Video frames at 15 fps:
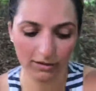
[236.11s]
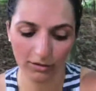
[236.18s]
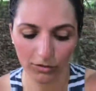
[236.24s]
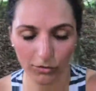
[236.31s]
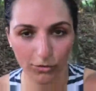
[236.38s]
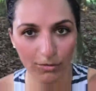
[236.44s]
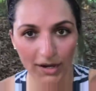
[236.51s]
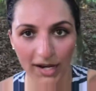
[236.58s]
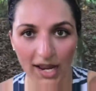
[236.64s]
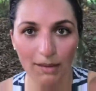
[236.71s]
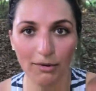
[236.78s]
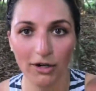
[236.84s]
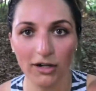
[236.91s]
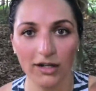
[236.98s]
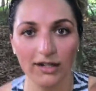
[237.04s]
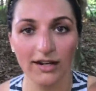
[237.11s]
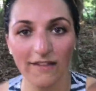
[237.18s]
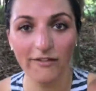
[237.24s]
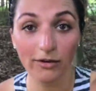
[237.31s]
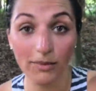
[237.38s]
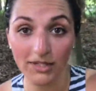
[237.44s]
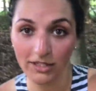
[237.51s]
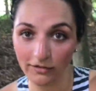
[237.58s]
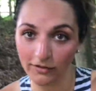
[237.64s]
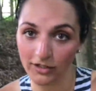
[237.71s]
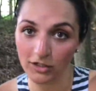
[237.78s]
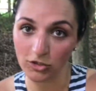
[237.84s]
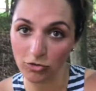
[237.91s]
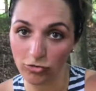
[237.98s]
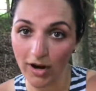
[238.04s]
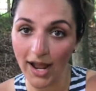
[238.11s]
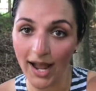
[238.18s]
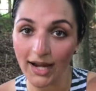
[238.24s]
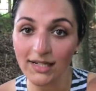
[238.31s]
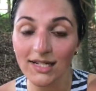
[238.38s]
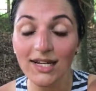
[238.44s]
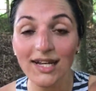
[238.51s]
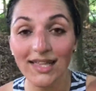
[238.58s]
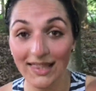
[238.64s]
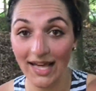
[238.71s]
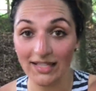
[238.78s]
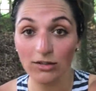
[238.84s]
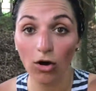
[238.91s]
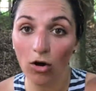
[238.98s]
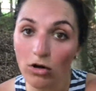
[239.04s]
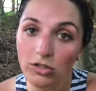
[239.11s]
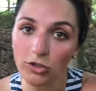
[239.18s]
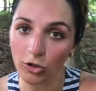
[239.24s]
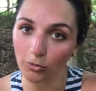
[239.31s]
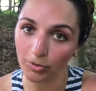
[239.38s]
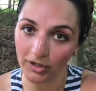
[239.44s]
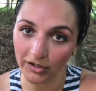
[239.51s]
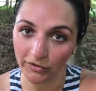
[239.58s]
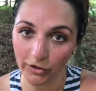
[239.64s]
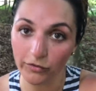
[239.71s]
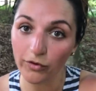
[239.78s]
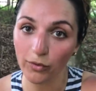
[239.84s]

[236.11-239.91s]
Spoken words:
through my neighborhood, and I feel myself contract, that's also a preview for